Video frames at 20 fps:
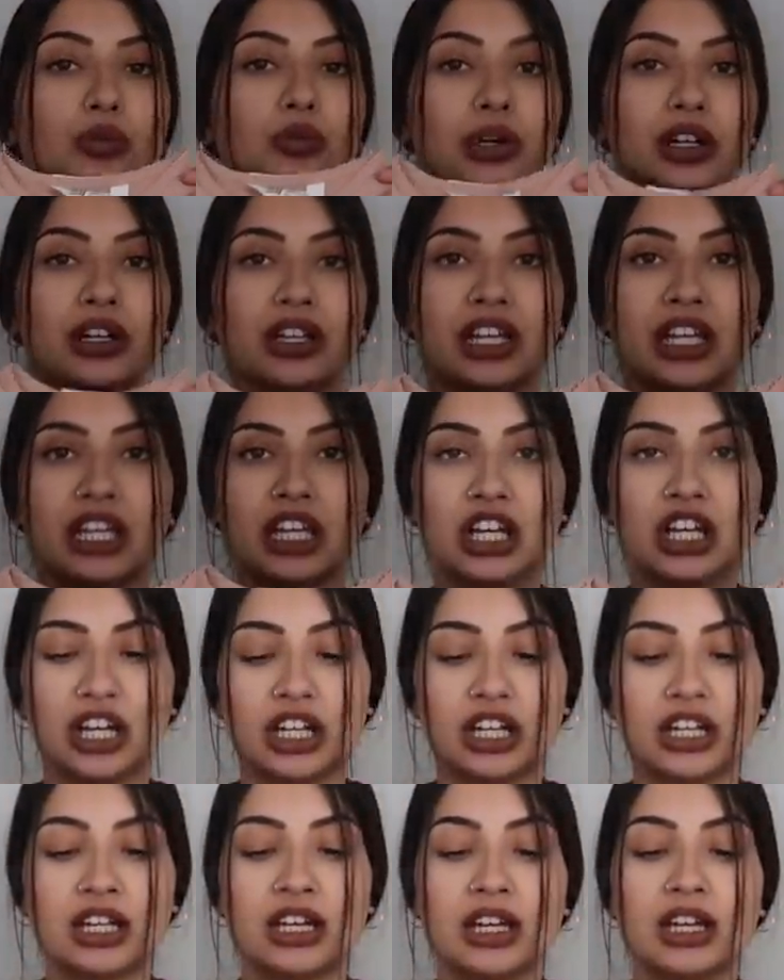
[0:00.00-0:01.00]
really
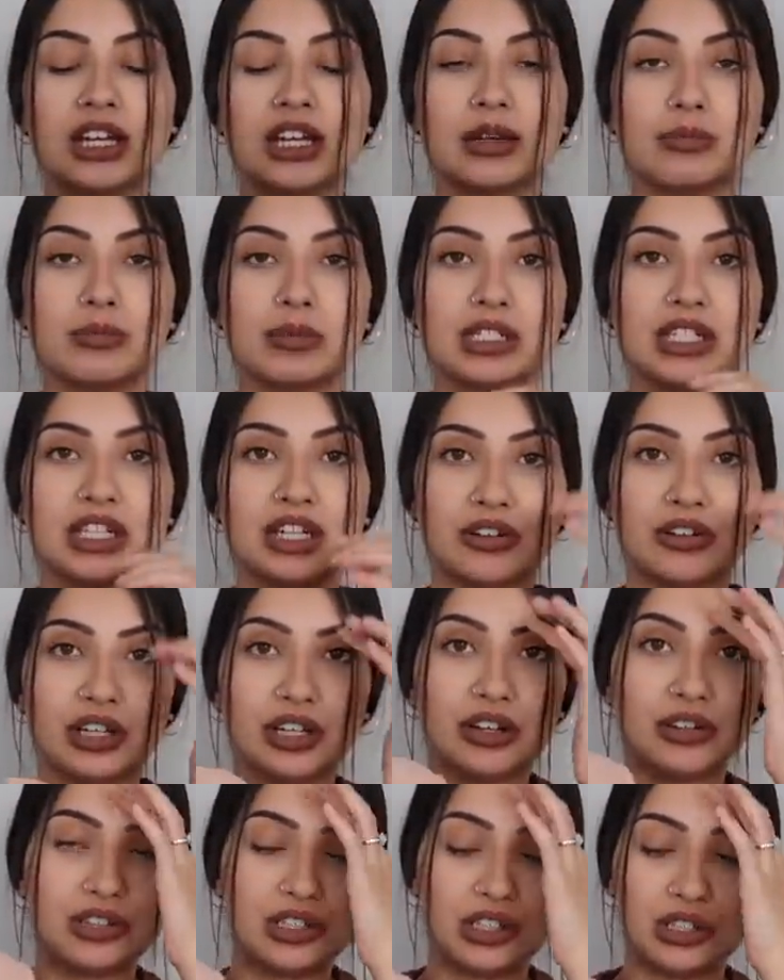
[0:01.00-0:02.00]
good
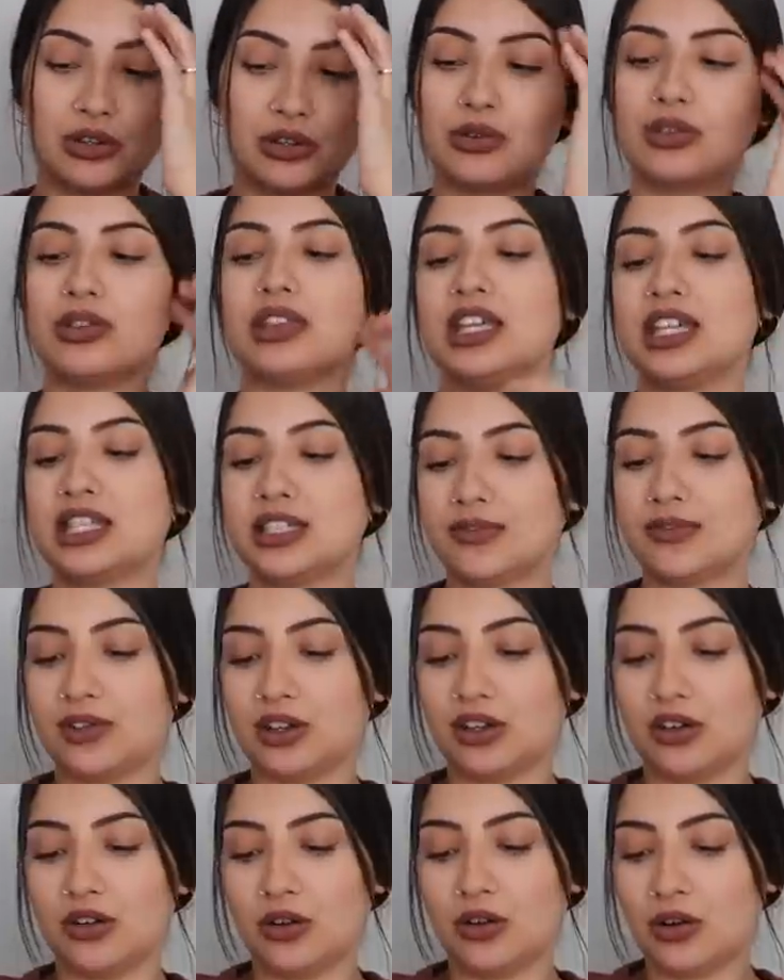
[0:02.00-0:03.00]
material too. These
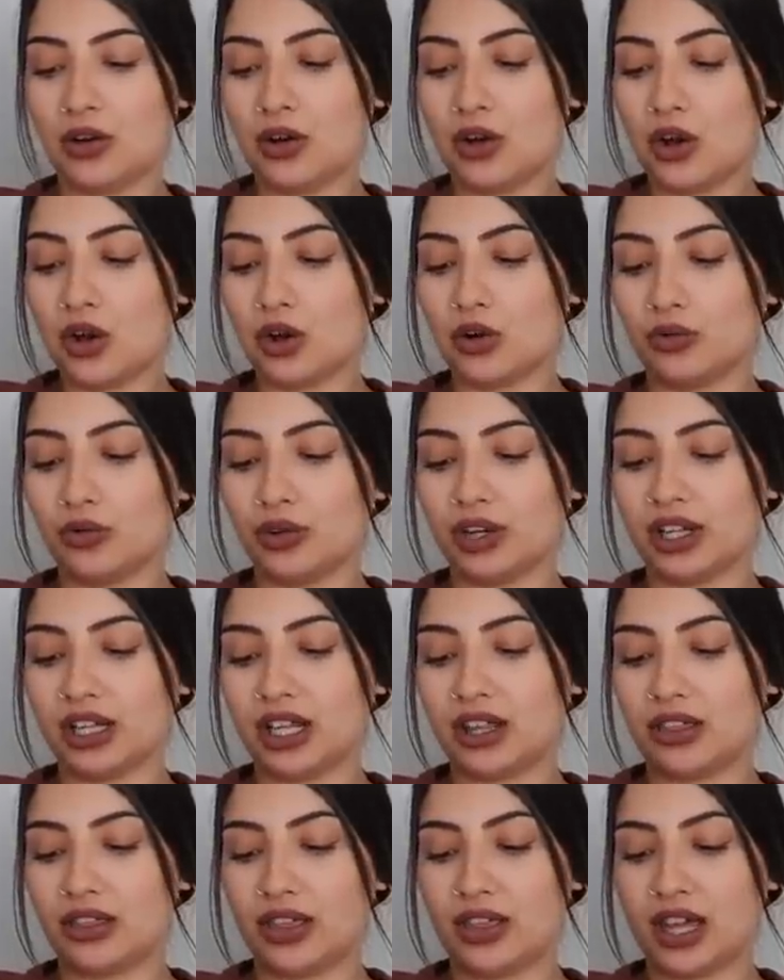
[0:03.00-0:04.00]
feel
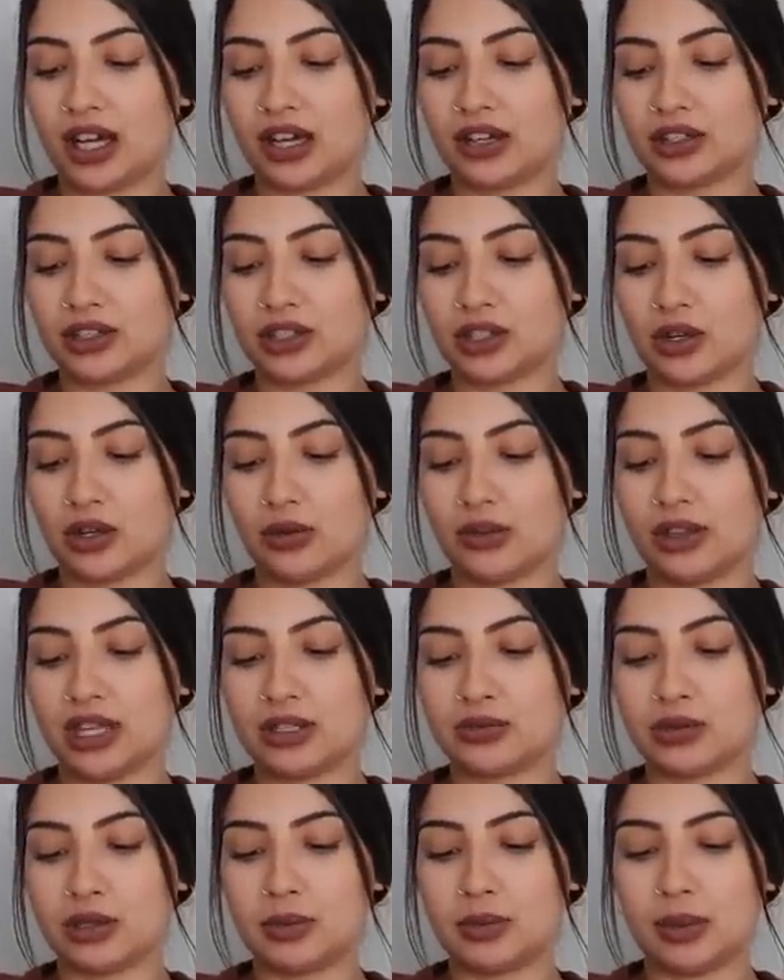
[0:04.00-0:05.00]
really thick, so
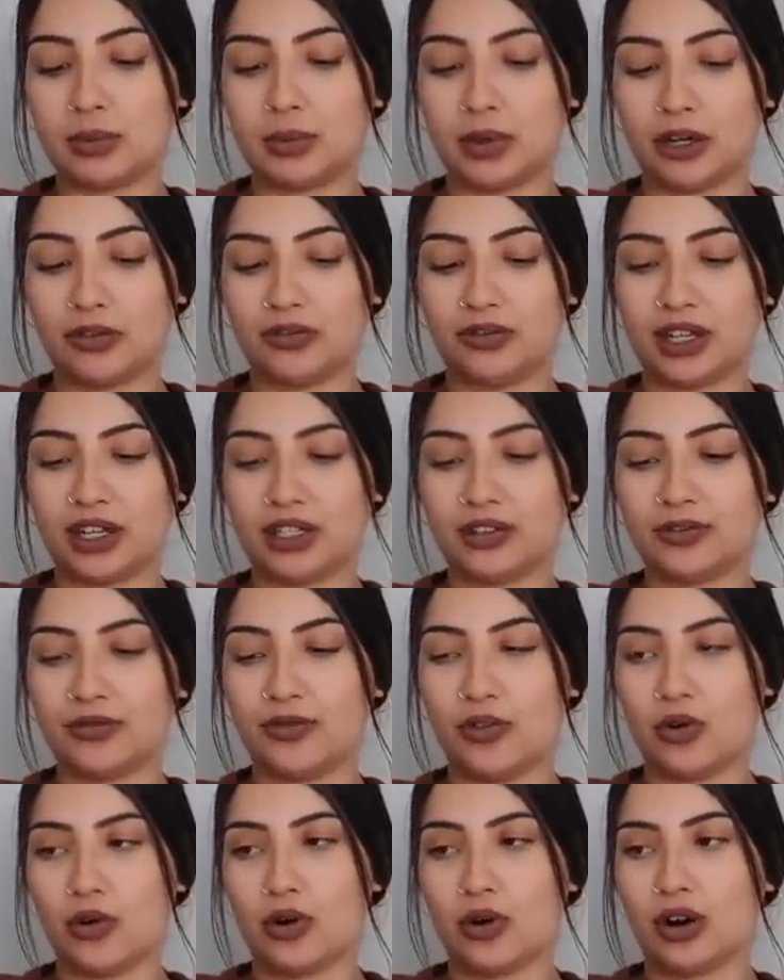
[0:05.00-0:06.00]
these would be perfect
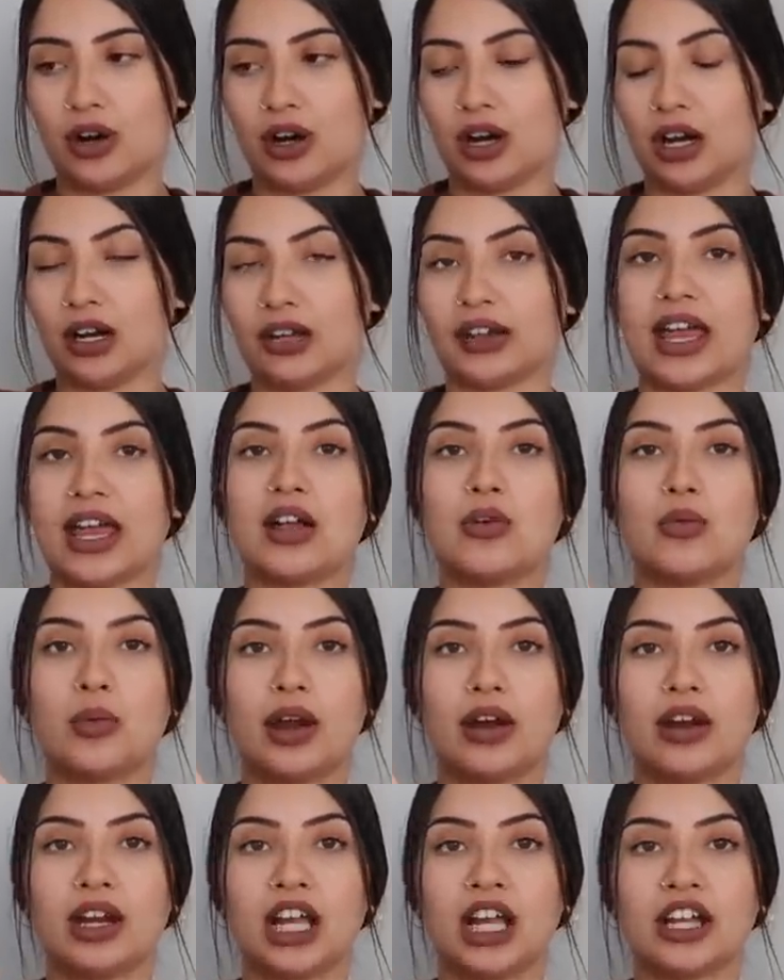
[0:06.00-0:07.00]
for like
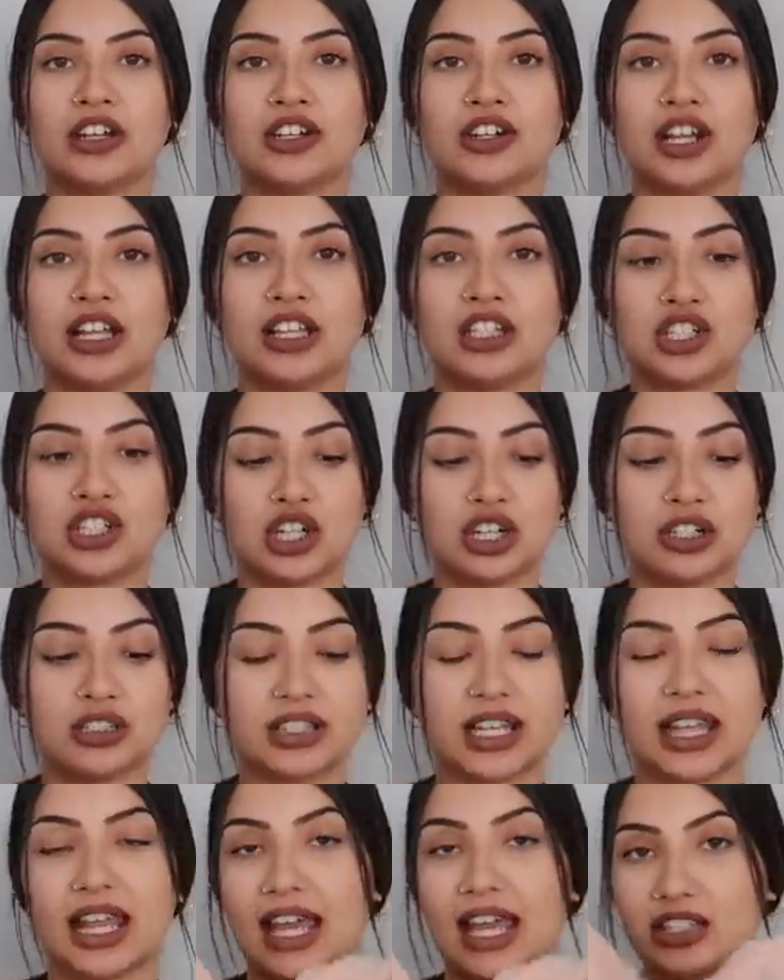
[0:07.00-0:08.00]
wearing underneath
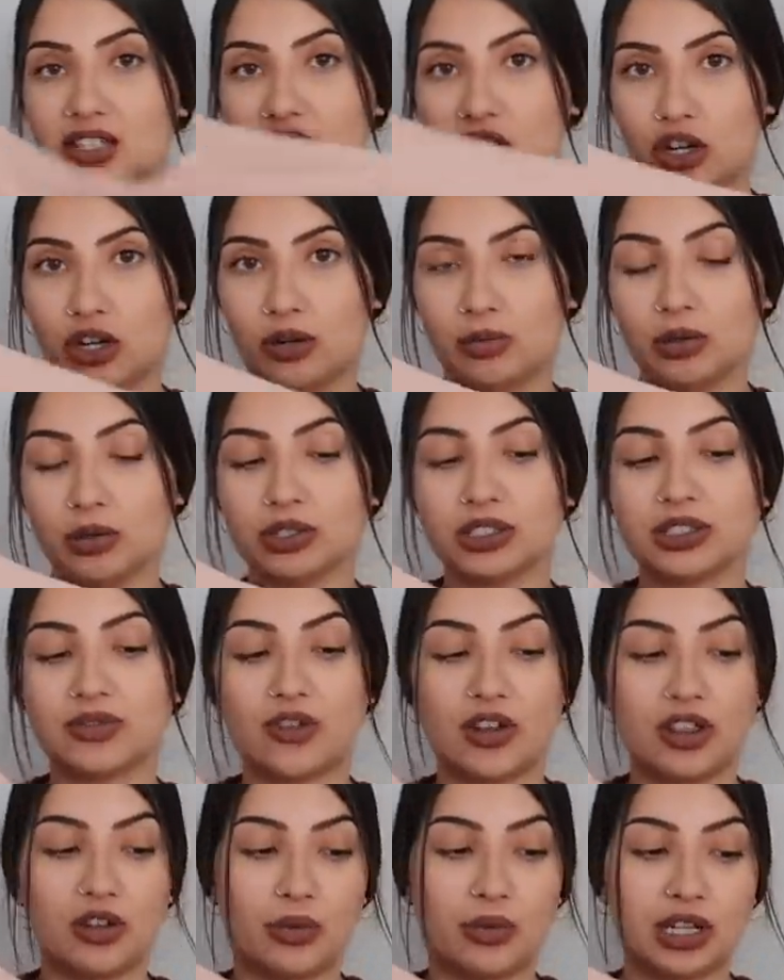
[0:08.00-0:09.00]
shirts, like as thermals
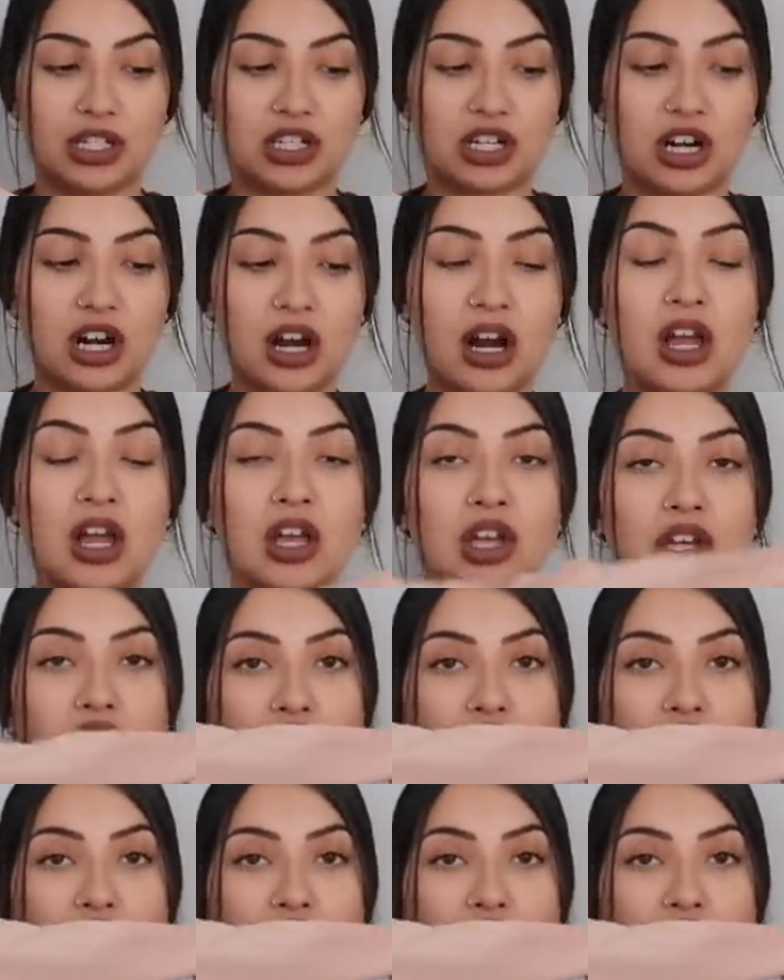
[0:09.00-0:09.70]
for the winter.